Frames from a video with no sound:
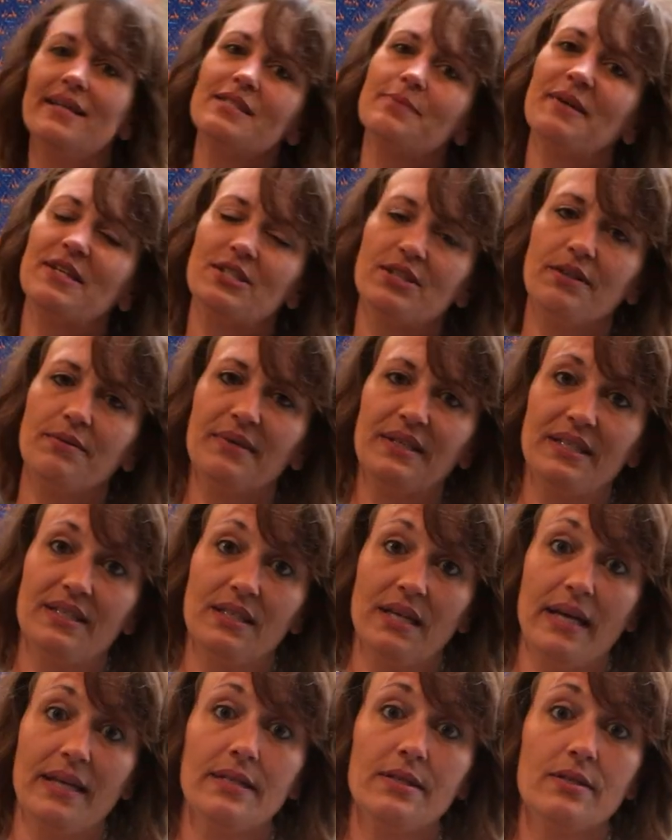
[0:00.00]
especially when
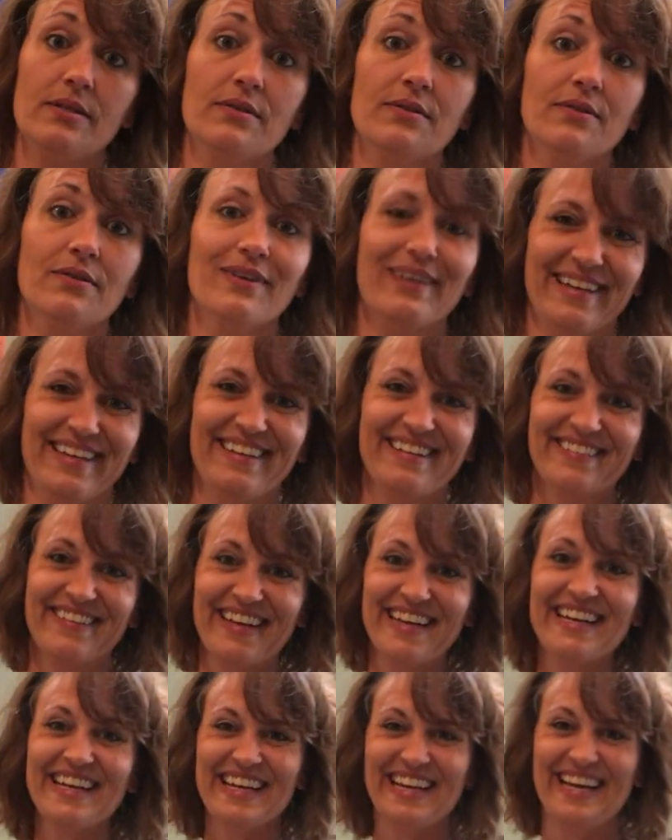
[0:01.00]
it's nice. Yes.
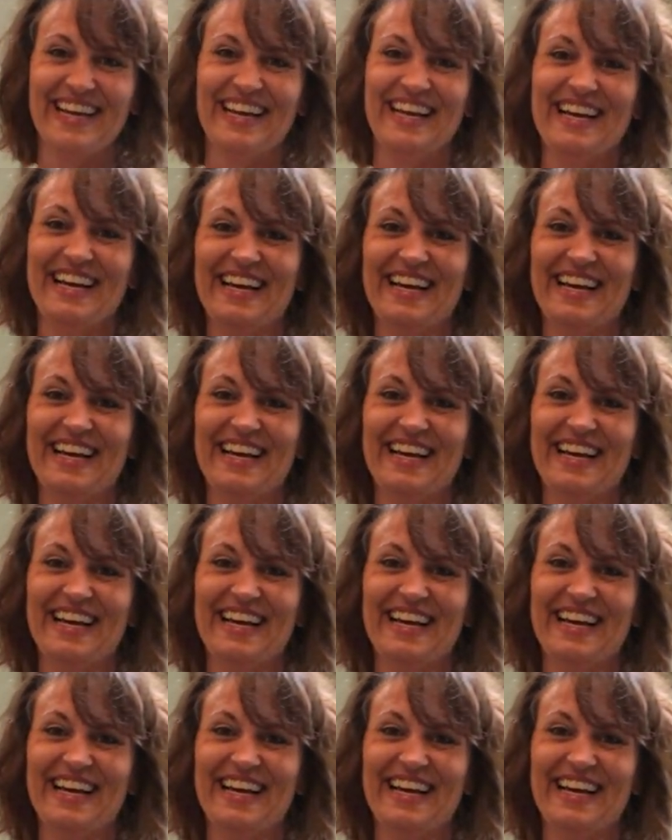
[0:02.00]
Right? That's